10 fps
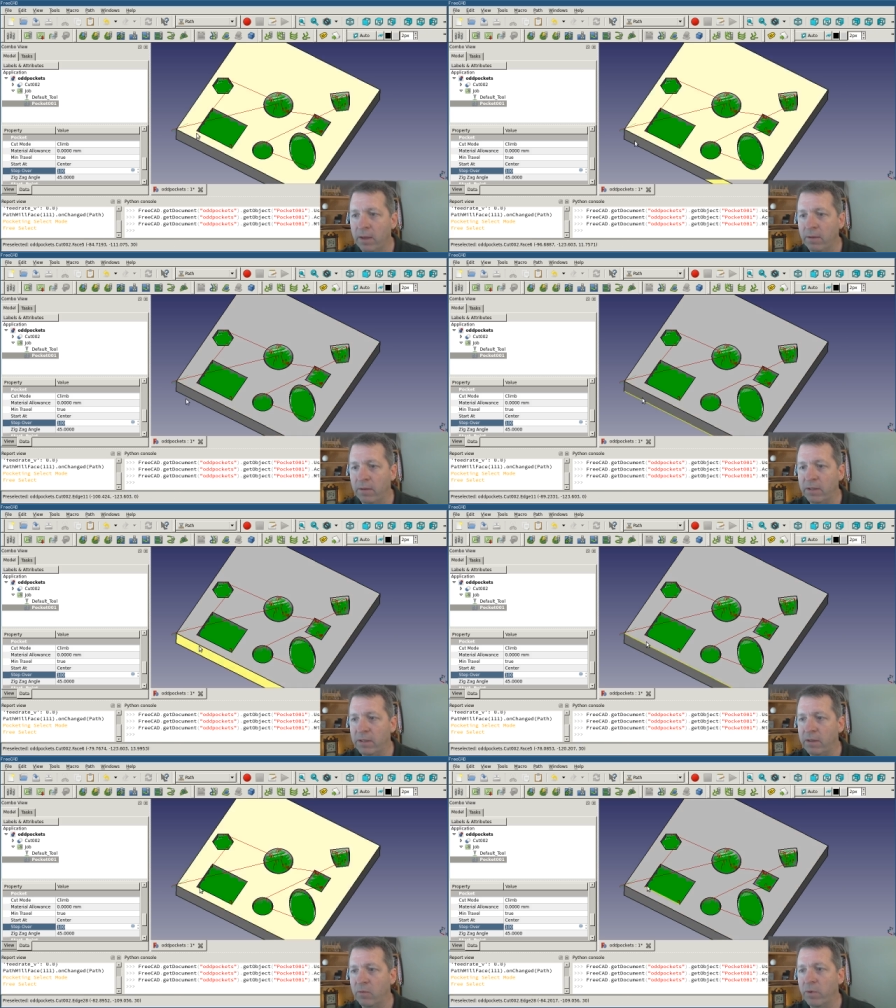
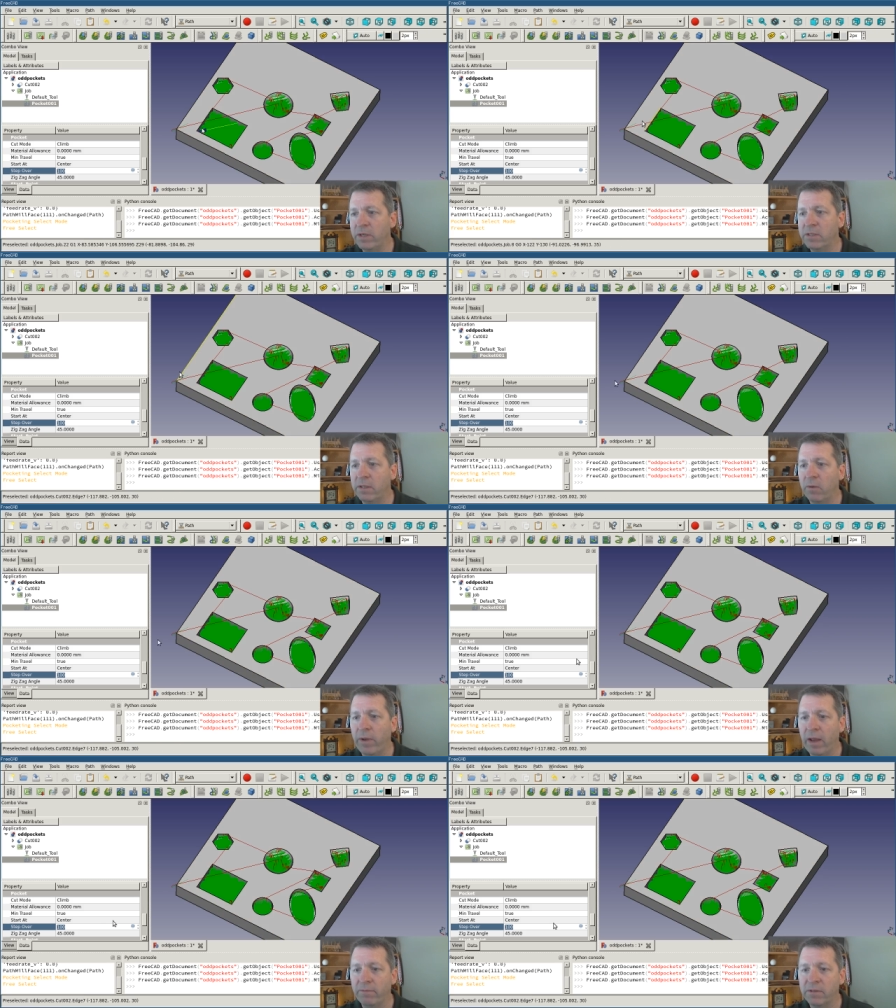The reason that we
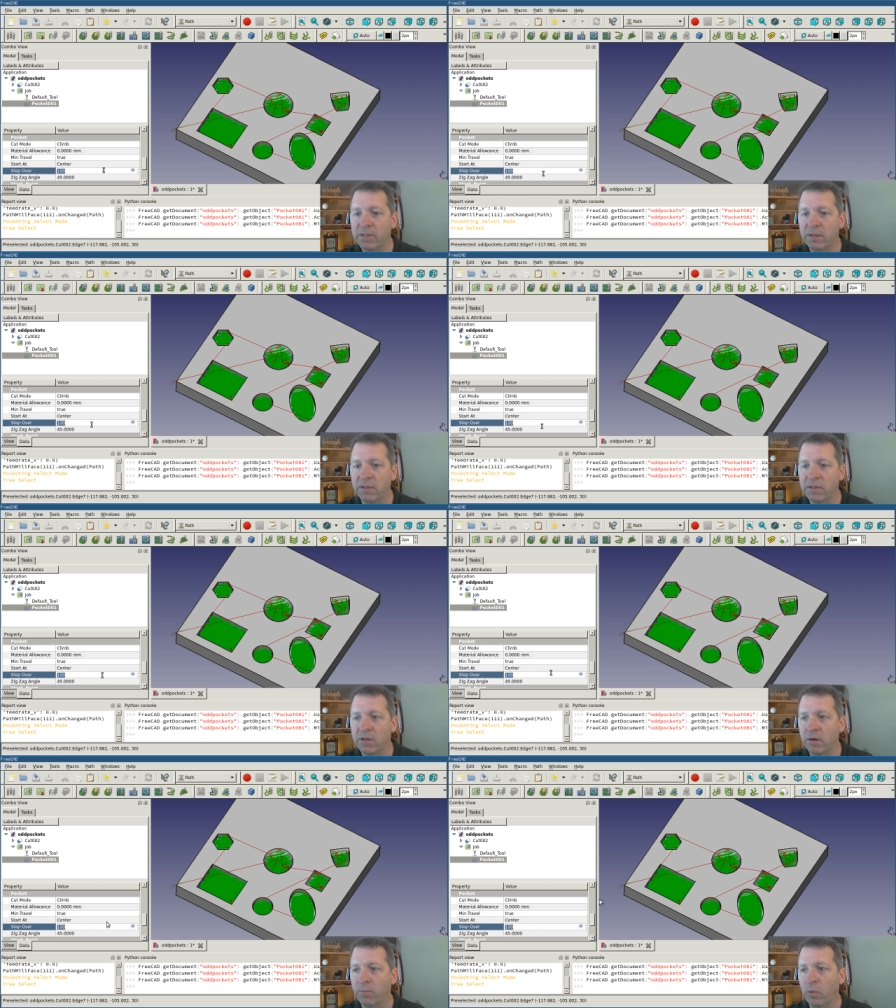have to set the
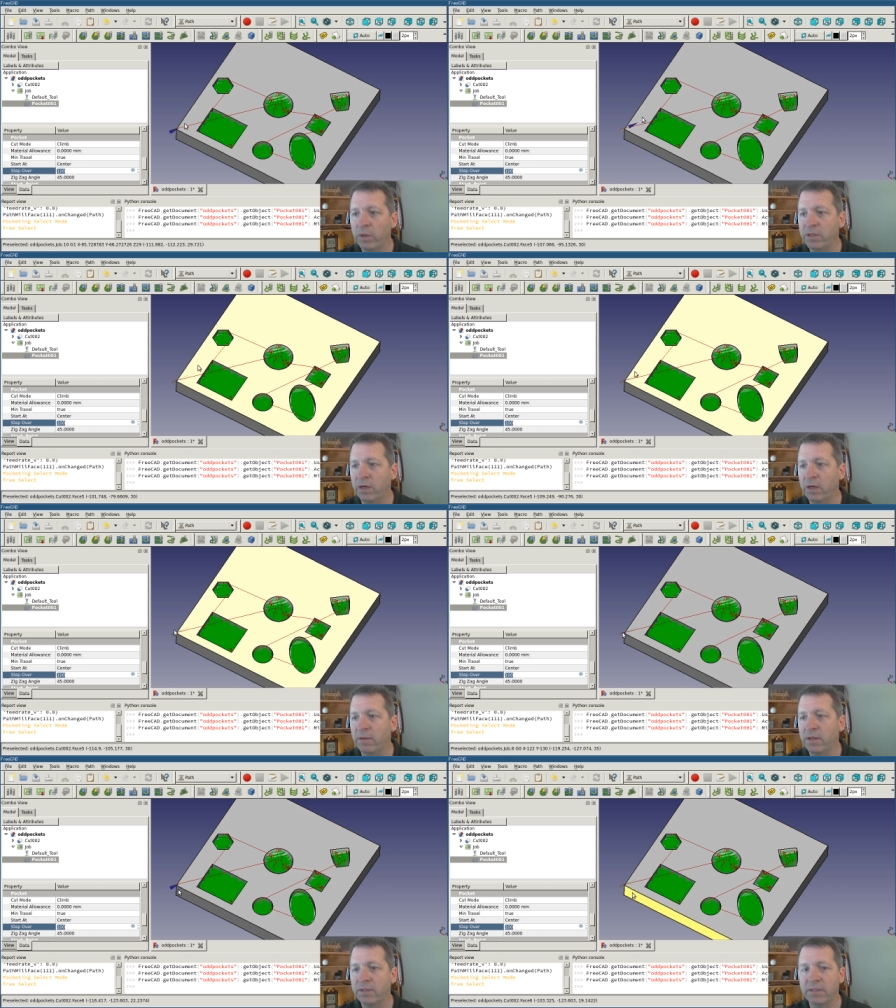start point on
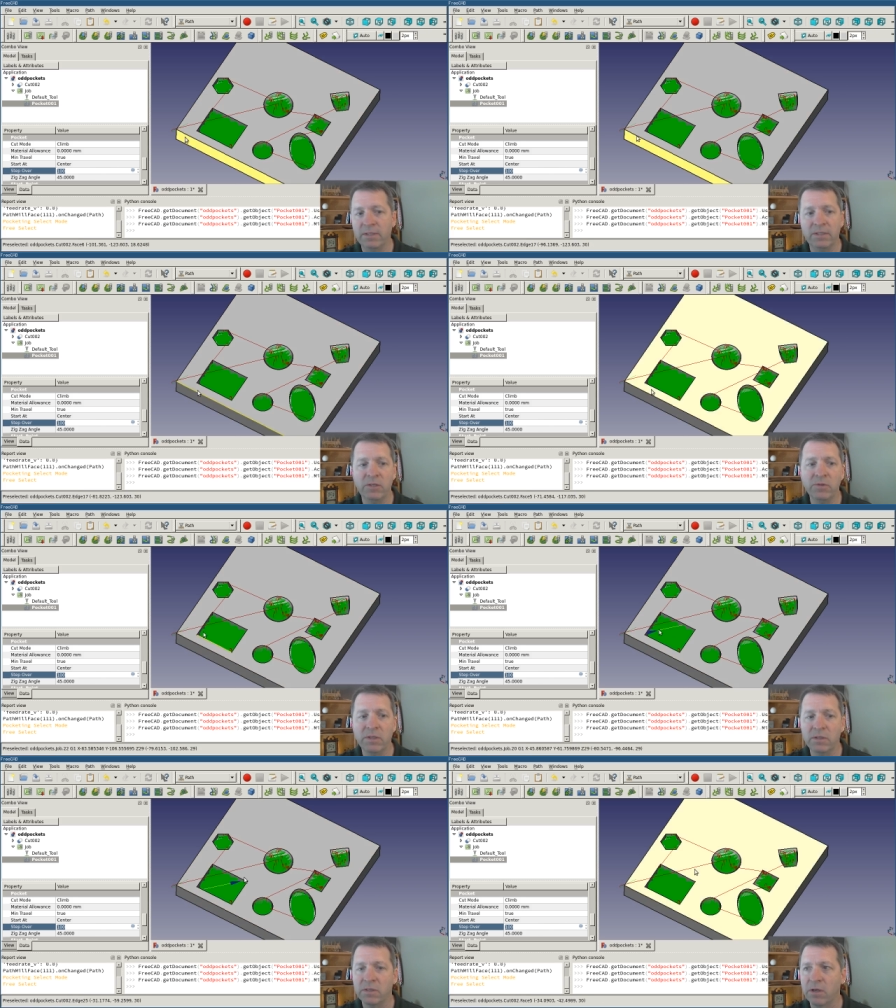this is it's using
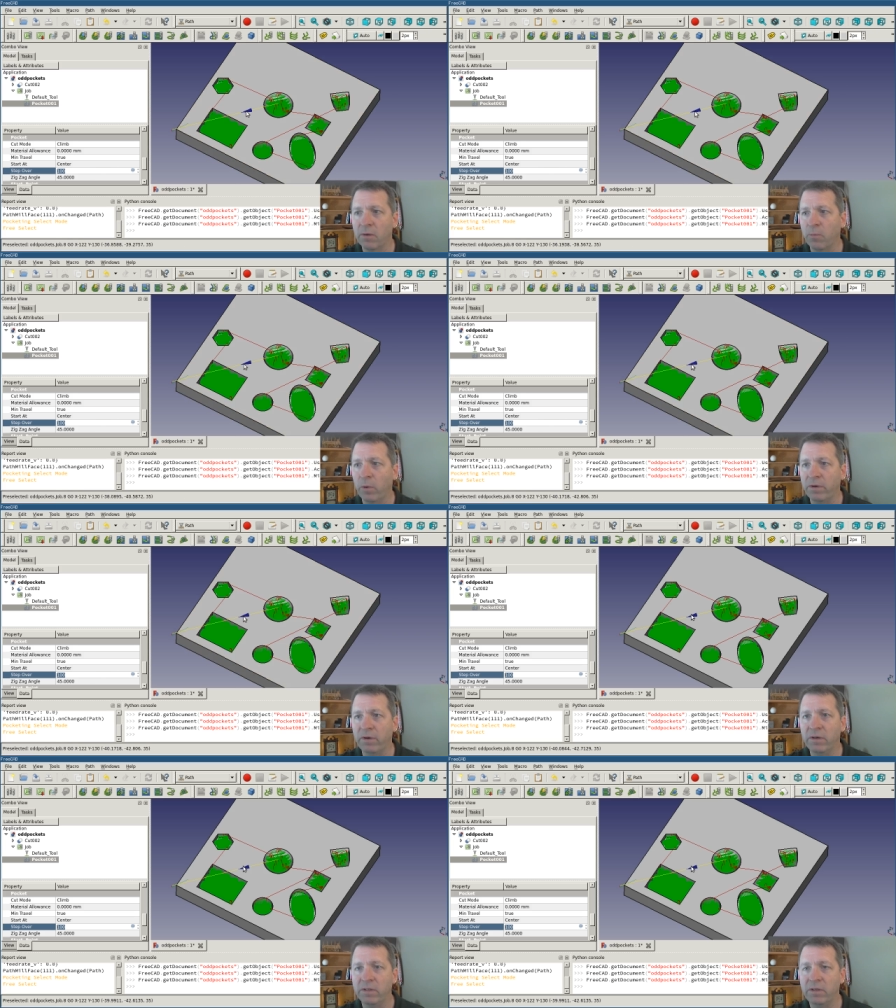the start point to
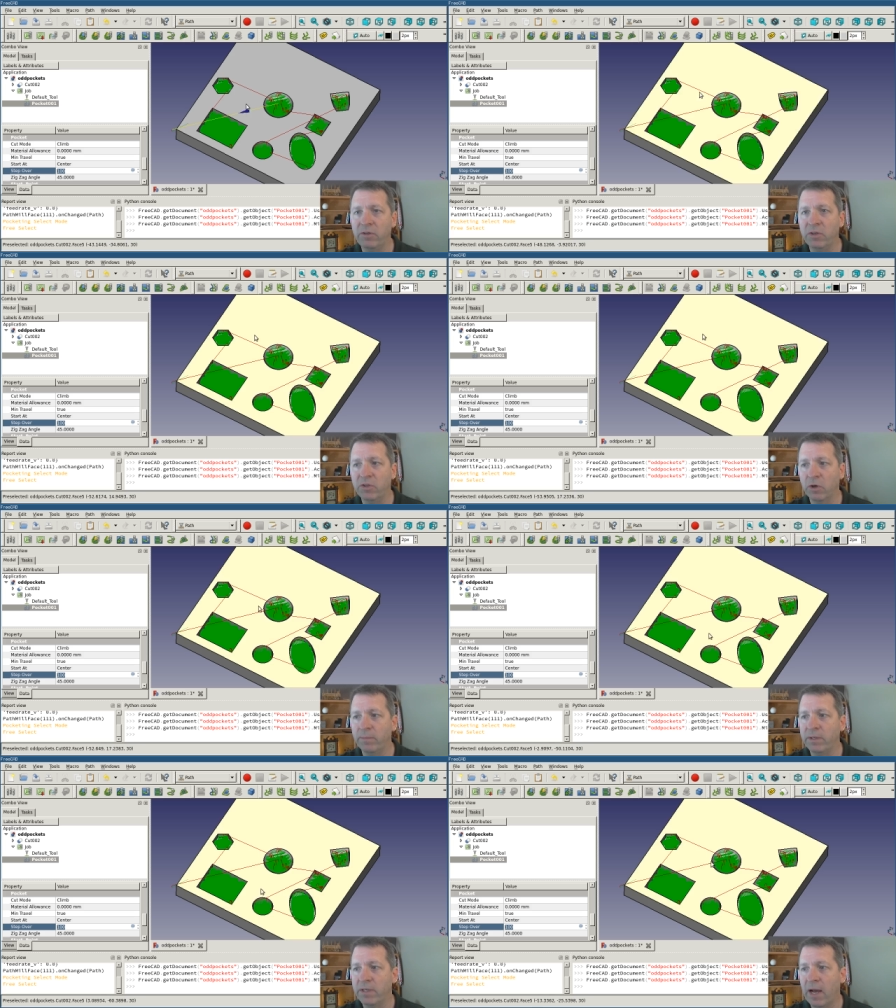
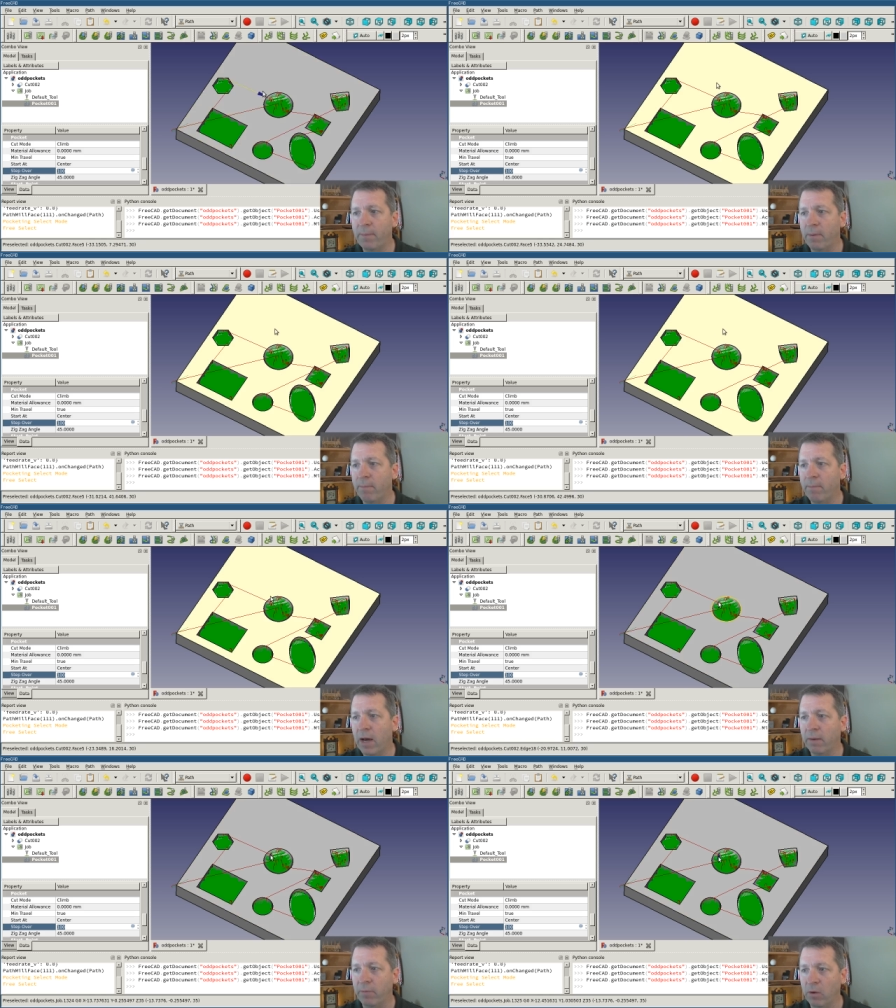determine top and
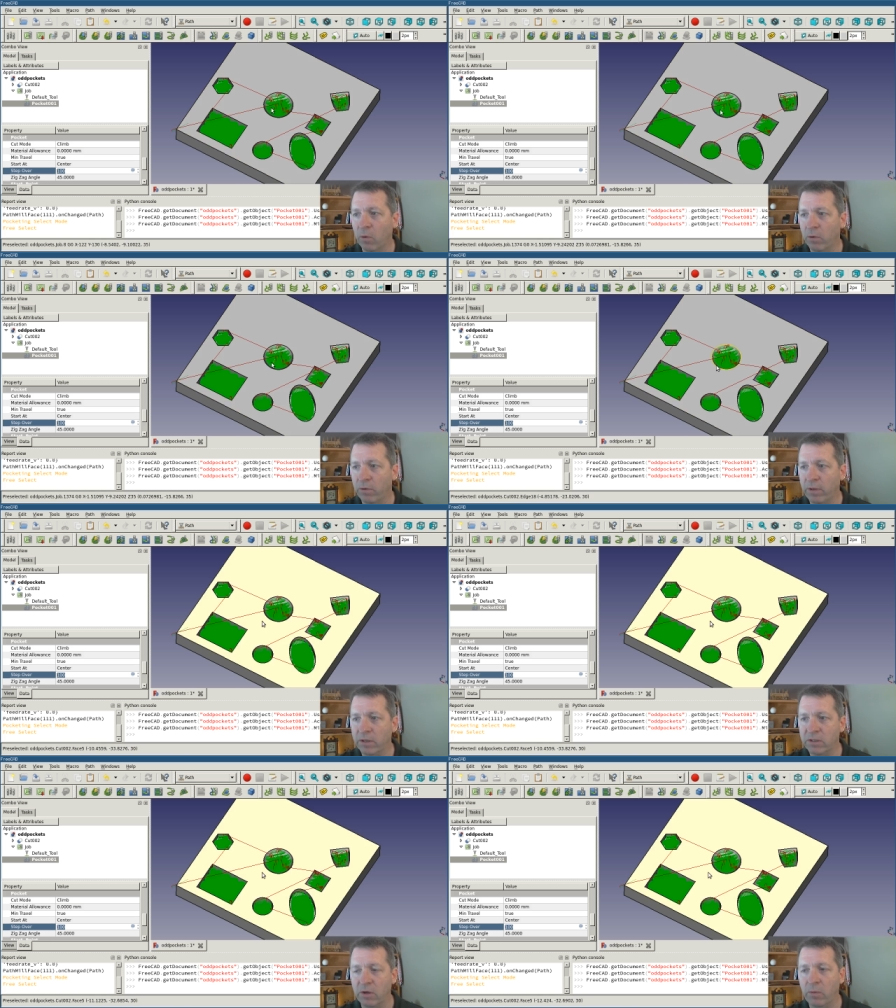bottom, the order that
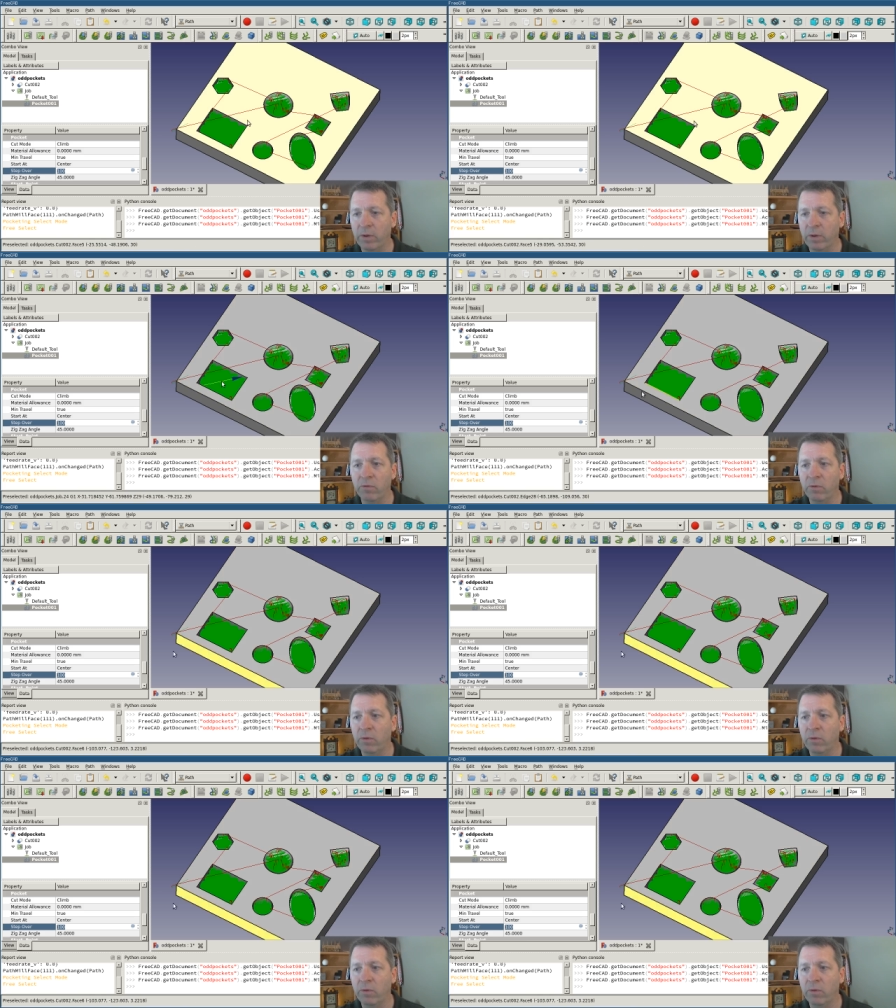it's going through.